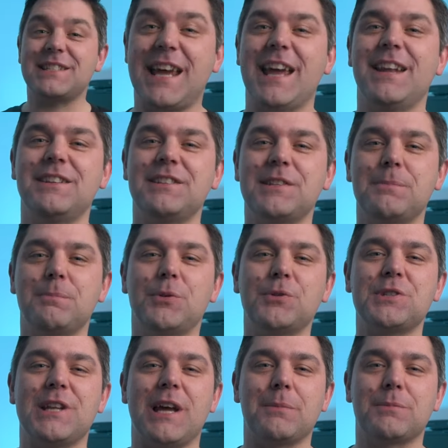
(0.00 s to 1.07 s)
10 simple
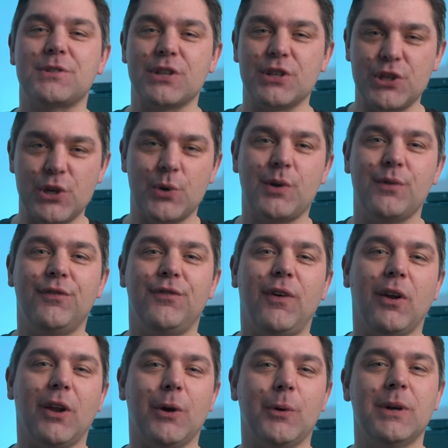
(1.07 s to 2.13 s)
steps that you can
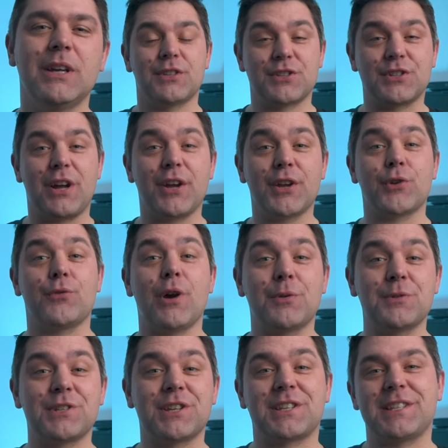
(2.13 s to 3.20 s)
follow to start your
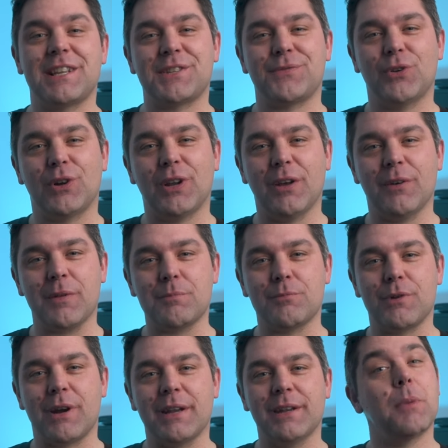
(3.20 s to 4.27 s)
own successful clothing
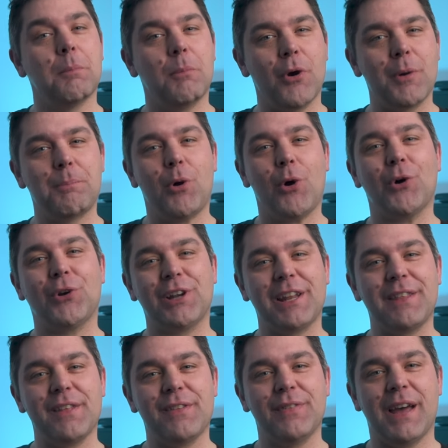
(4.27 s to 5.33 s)
brand, but more
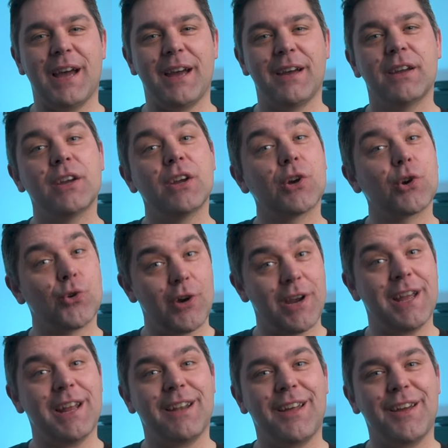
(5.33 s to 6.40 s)
importantly than that,
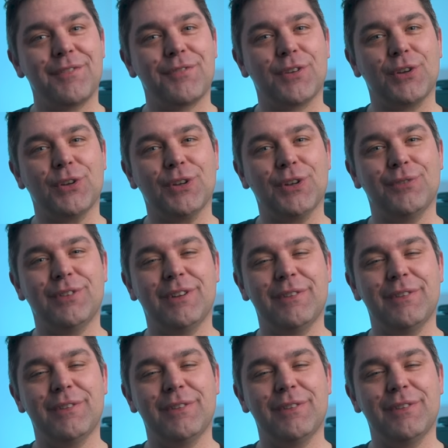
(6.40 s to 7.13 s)
create a life that you'll love